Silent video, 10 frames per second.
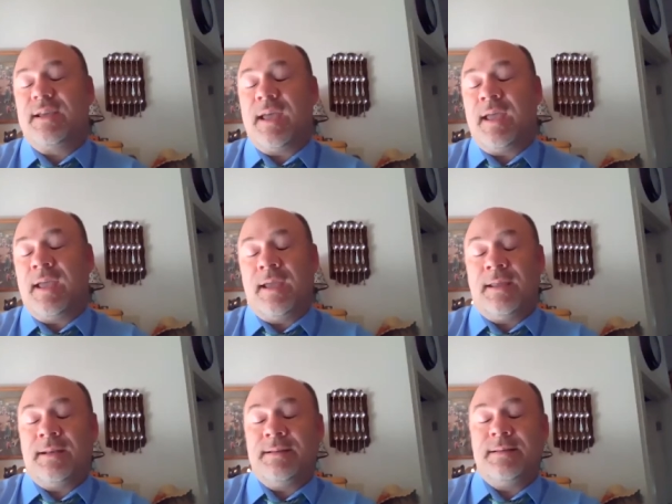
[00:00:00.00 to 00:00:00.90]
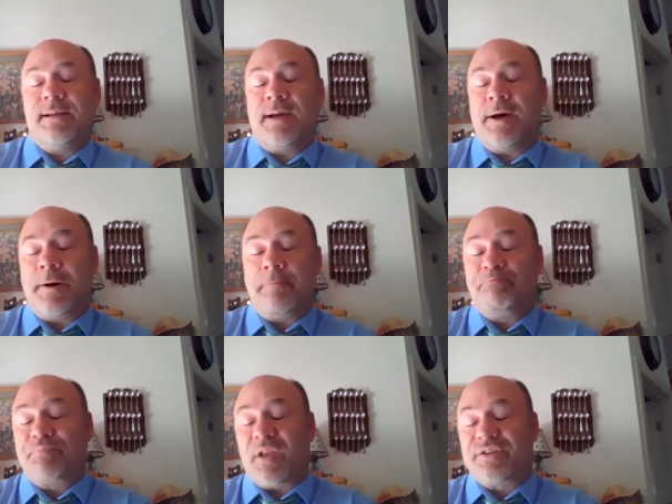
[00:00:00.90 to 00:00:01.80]
And
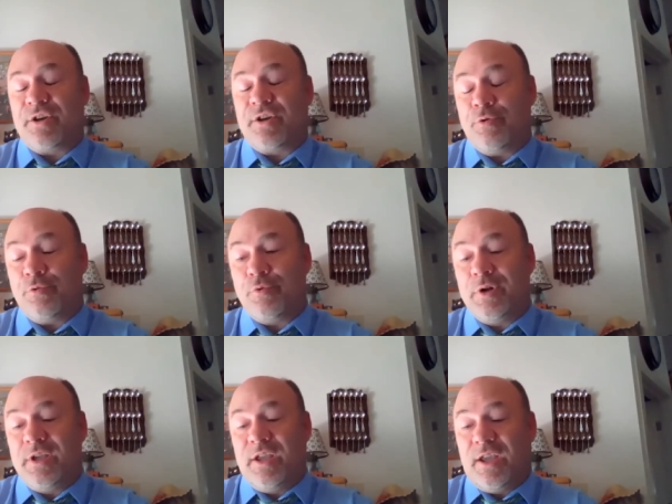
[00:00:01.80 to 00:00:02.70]
um, so